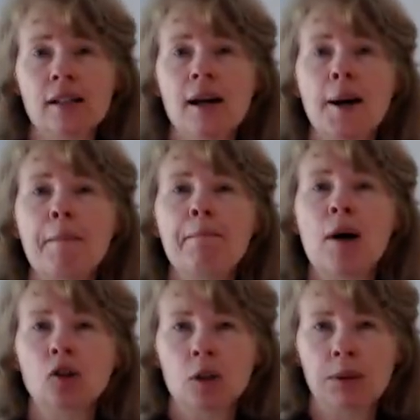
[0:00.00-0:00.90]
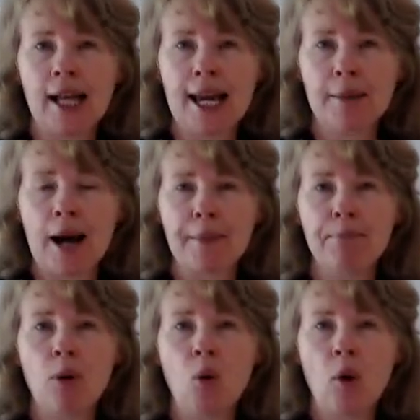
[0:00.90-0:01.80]
multiply it by
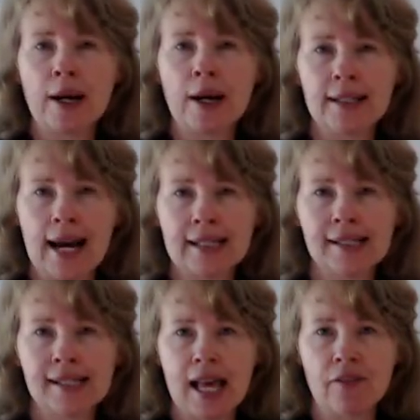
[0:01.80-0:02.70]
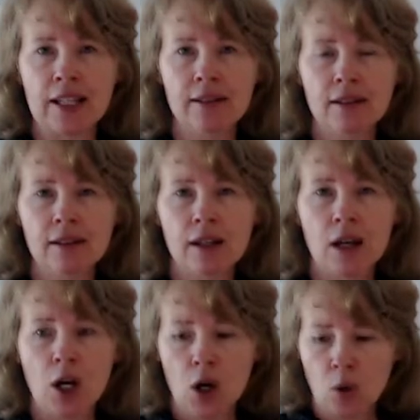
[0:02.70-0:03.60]
0.97.
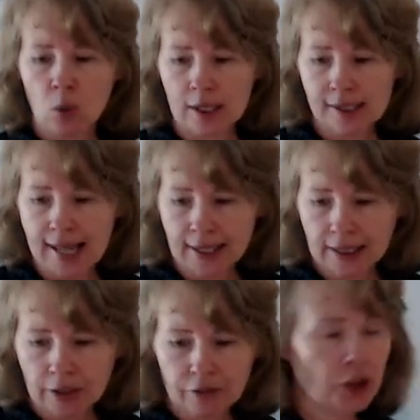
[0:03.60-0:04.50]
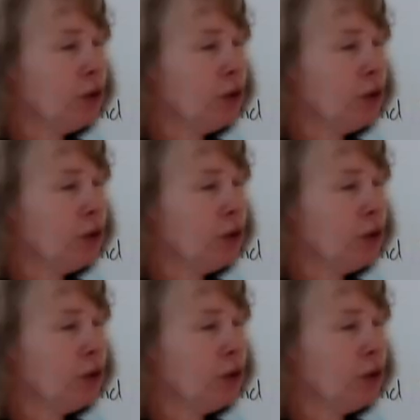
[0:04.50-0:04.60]
What does that give you?